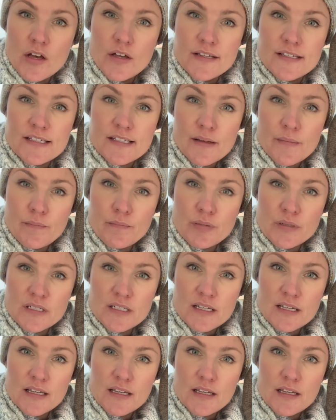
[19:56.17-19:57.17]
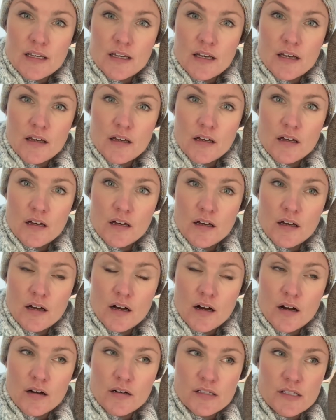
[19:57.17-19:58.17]
Somebody
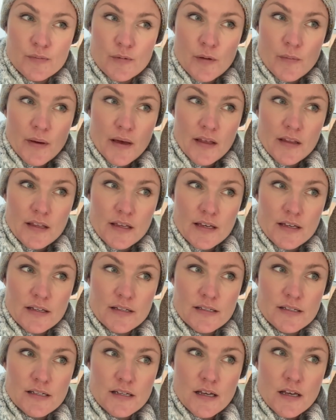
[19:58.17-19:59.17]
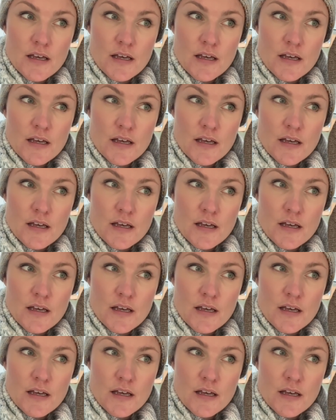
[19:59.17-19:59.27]
asked me about this.